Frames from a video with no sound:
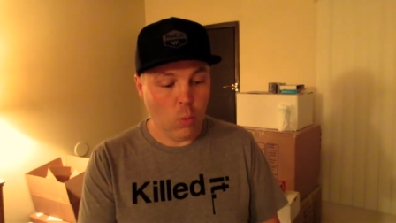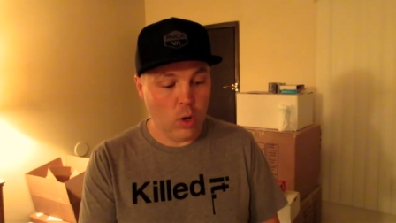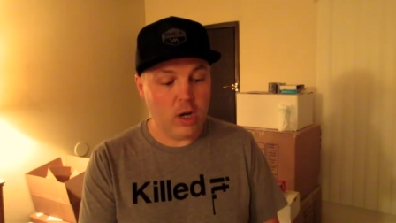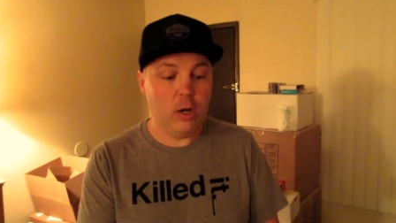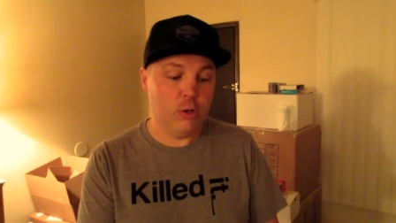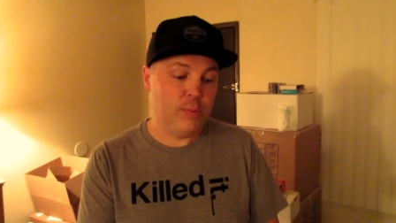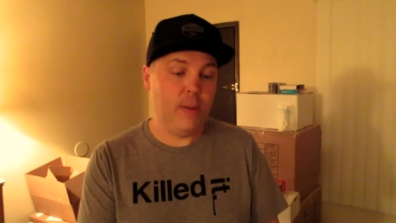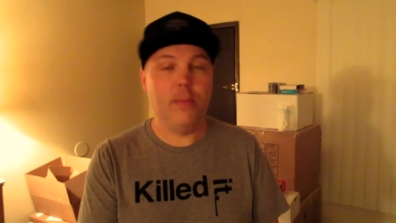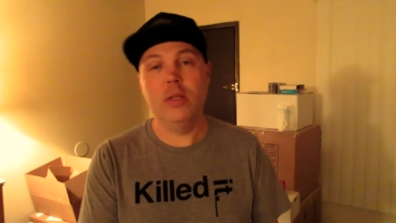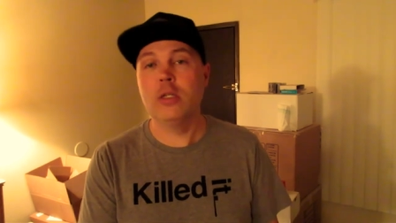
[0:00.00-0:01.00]
One of those
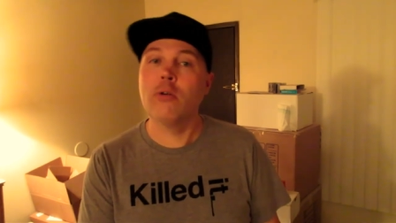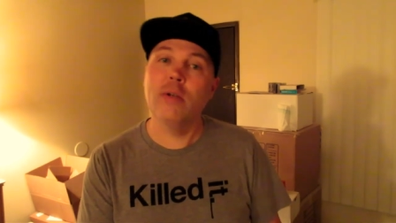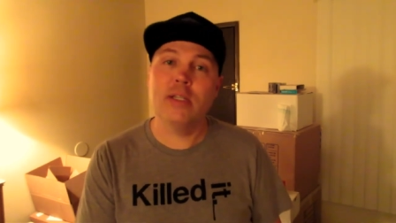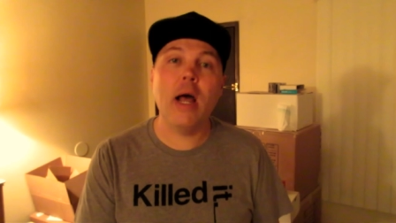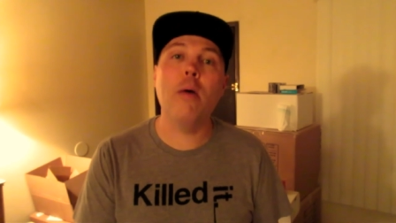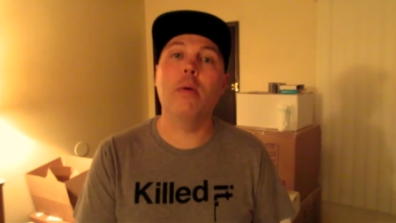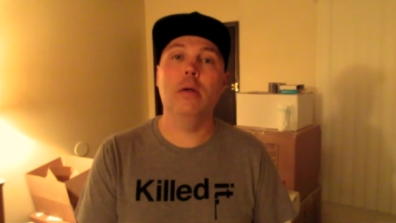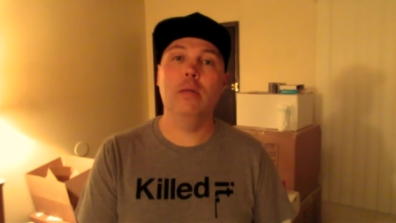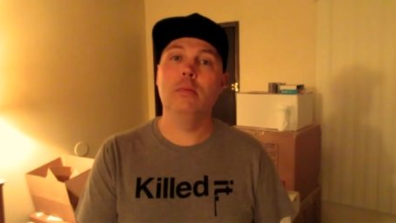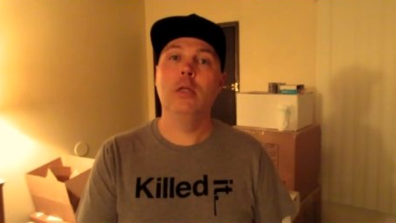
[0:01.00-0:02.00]
people is Chris Albert.
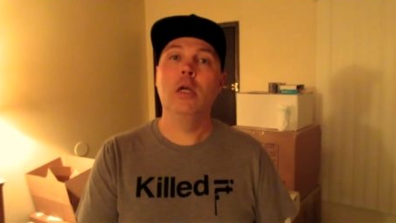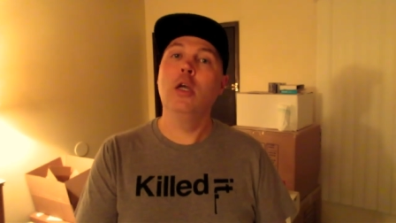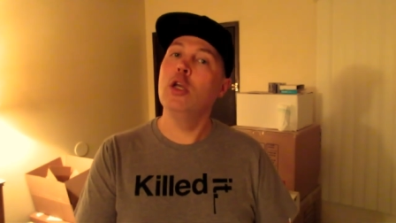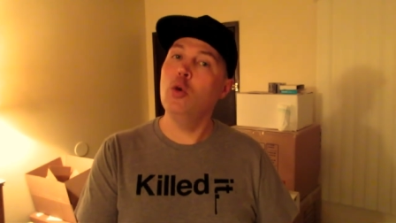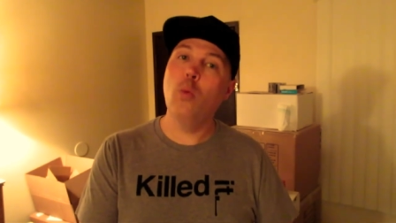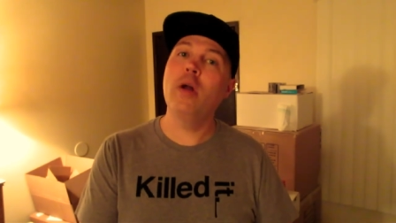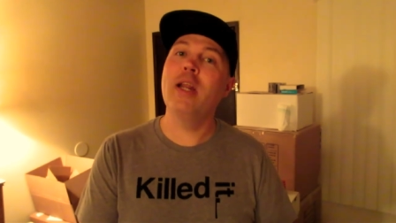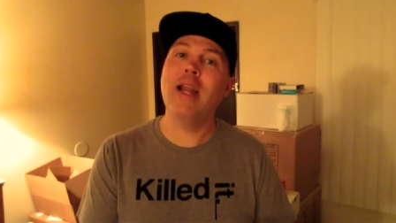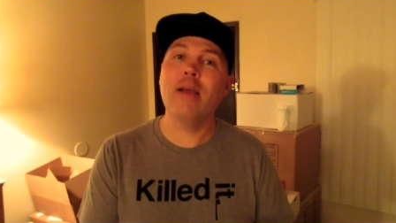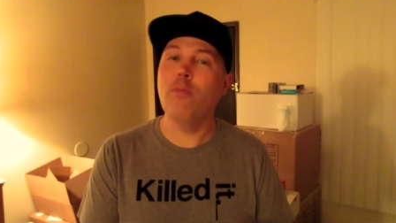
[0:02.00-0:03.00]
You
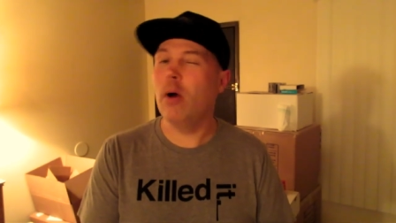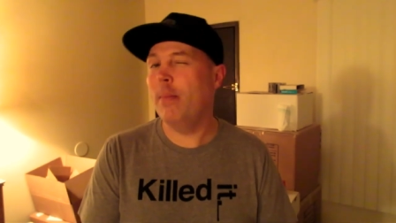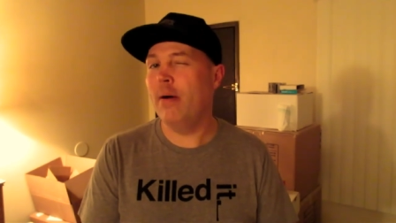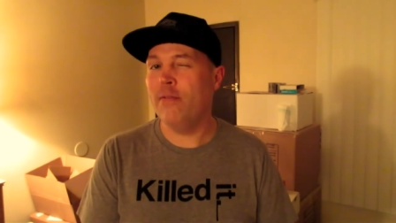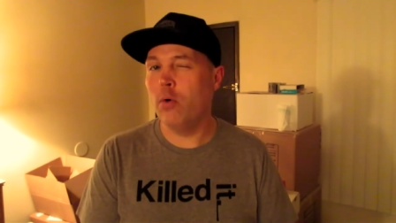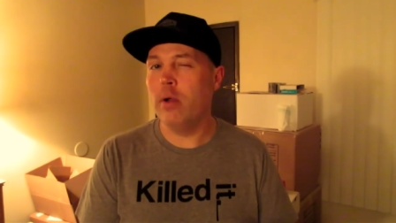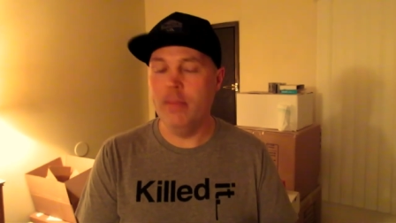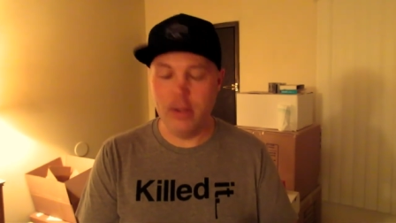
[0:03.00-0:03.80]
wanted like what, about 40